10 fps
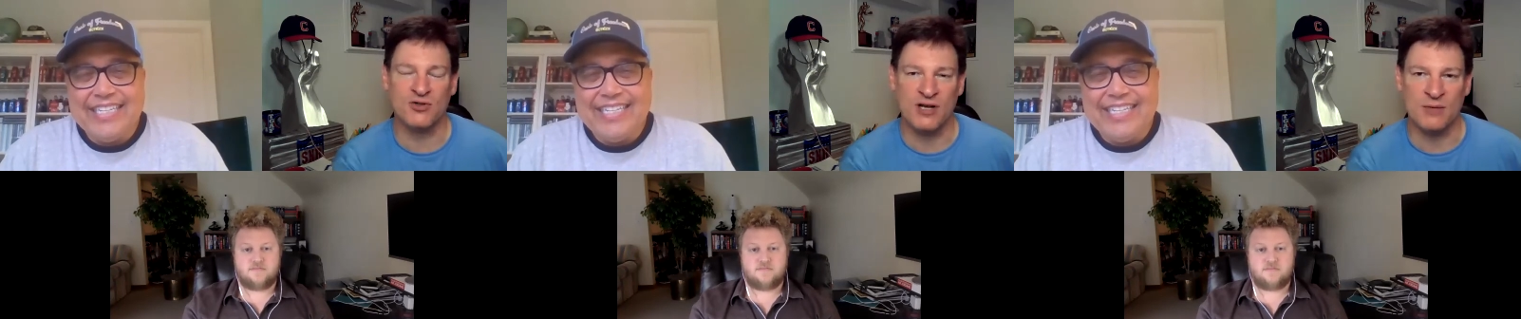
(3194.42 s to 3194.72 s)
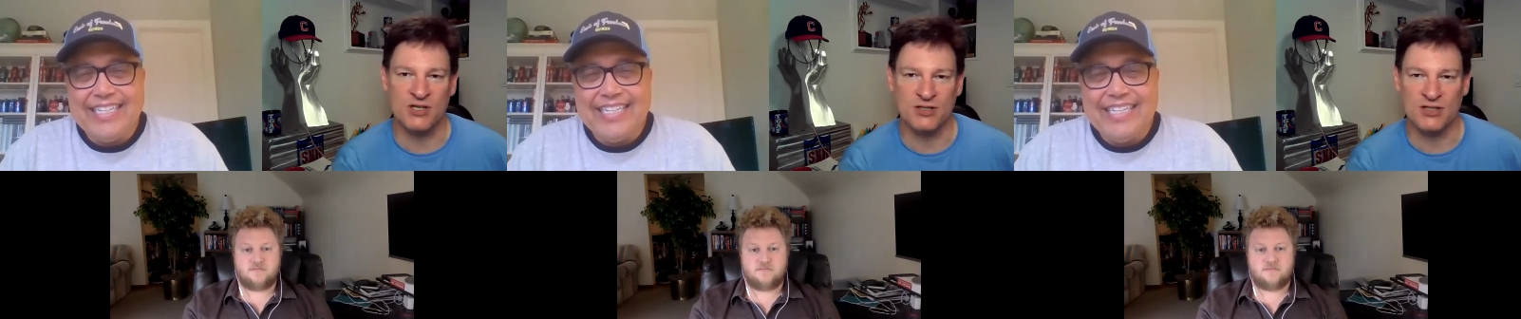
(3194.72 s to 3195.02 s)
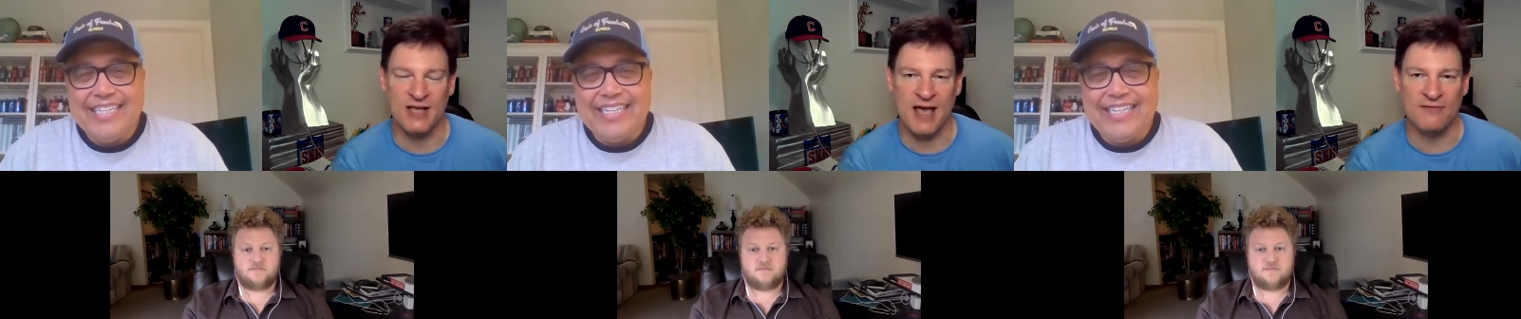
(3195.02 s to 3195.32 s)
Speaker 1: dream is
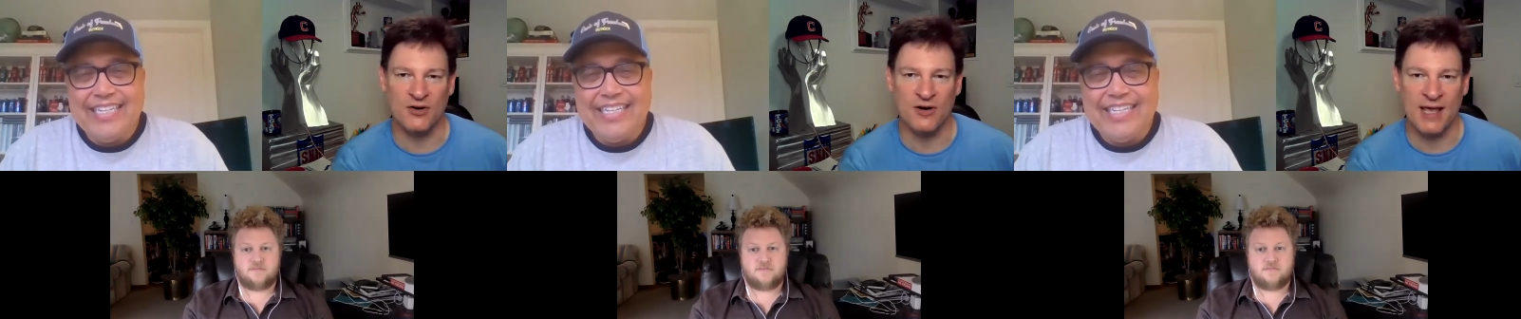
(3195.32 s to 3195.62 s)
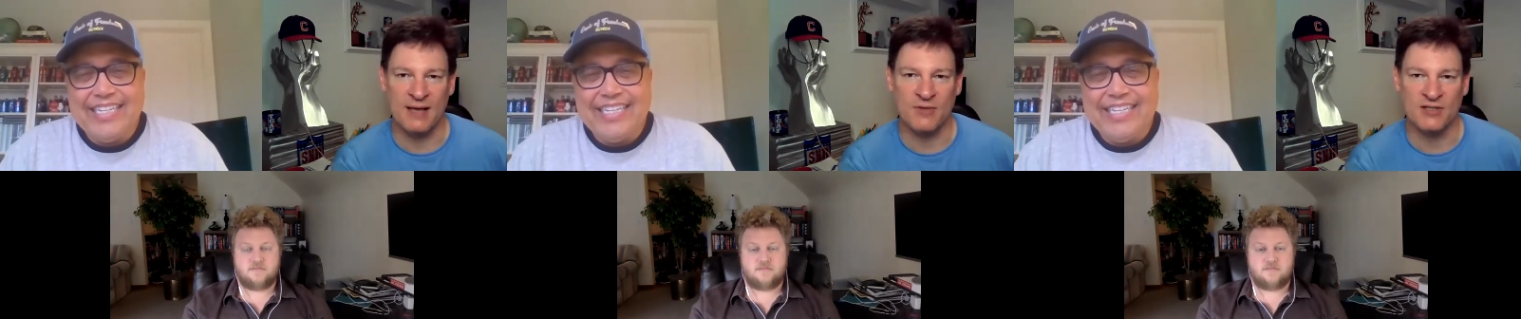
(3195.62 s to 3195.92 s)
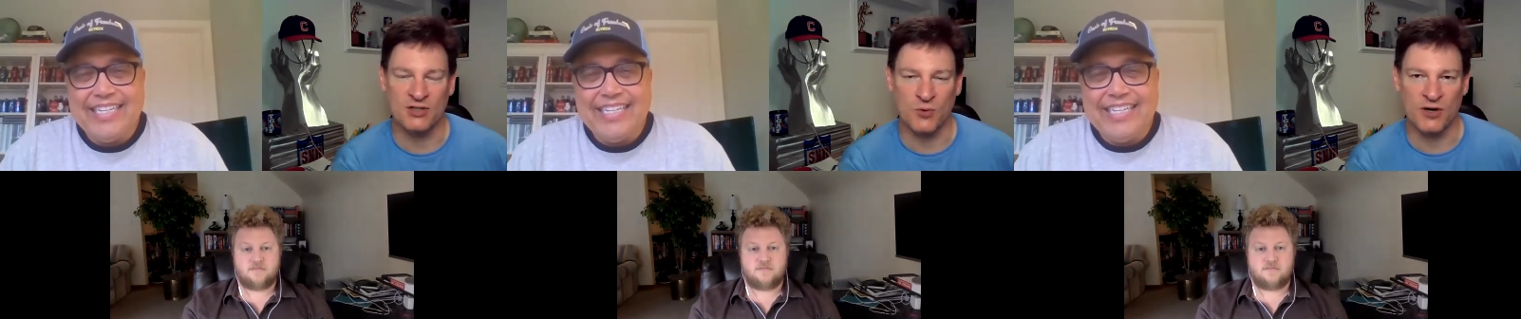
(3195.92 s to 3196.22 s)
just to have your name as
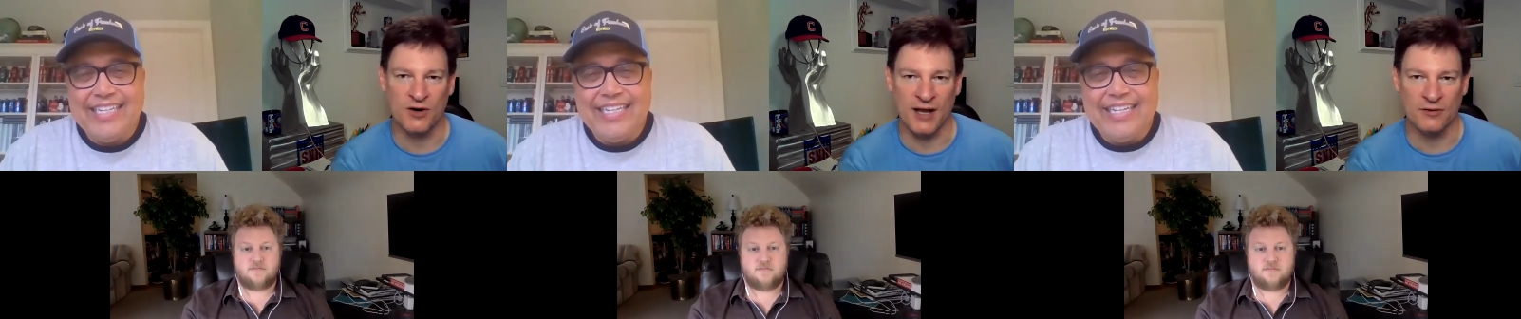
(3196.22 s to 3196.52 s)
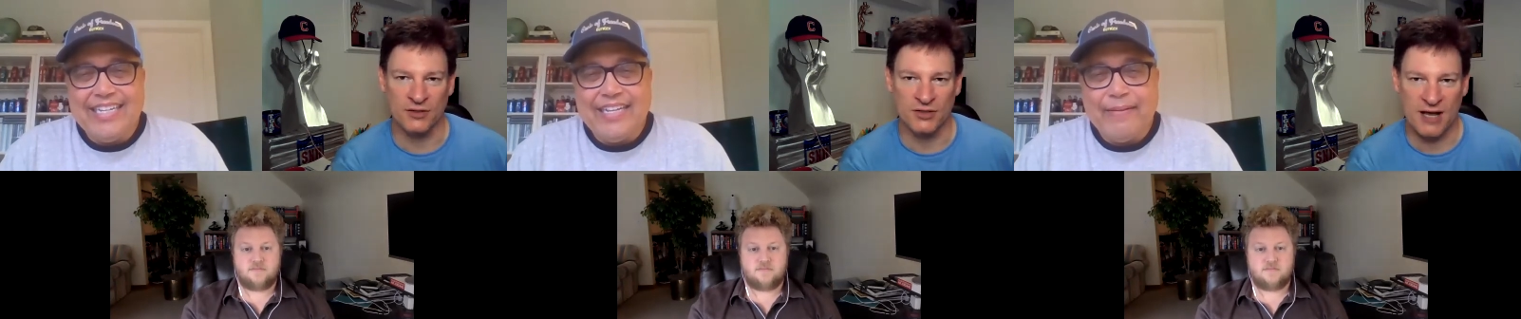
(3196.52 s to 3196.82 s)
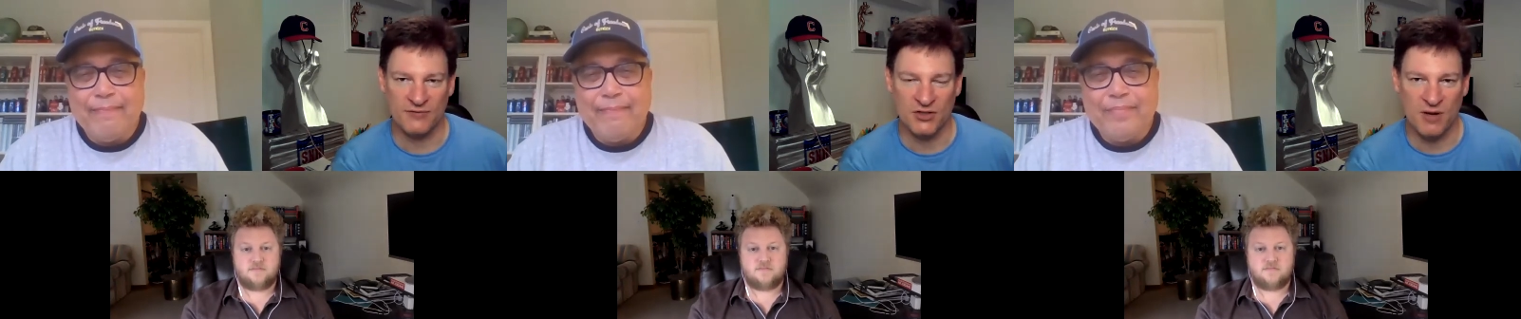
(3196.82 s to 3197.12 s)
a Twitter handle. Did you
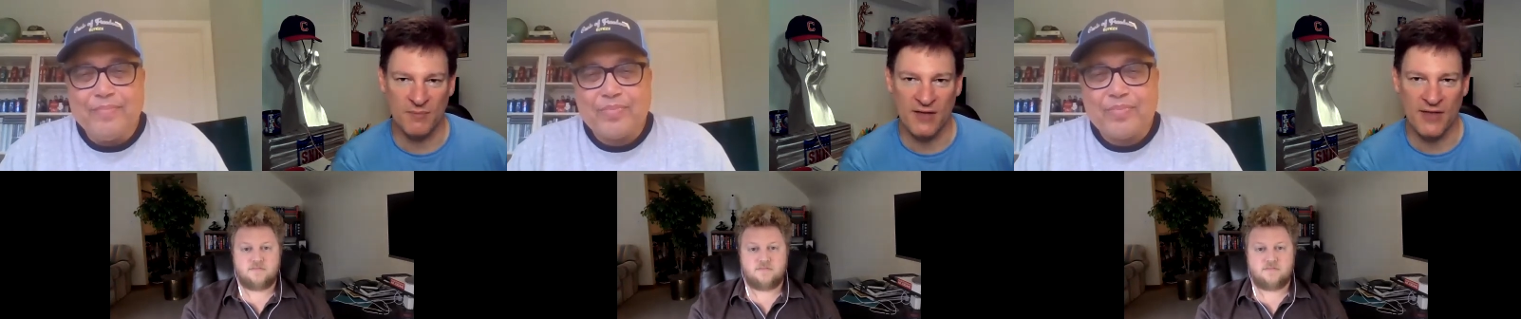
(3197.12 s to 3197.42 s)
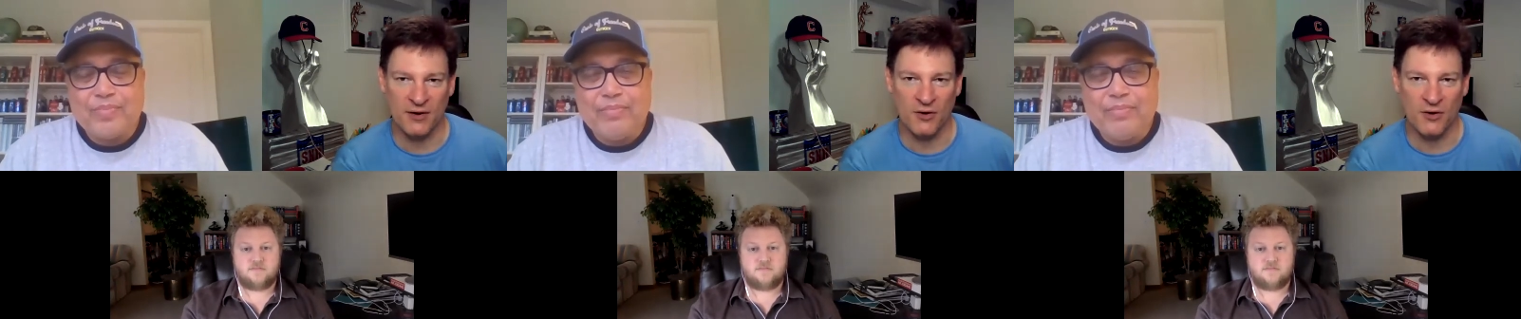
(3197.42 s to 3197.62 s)
have to jump on that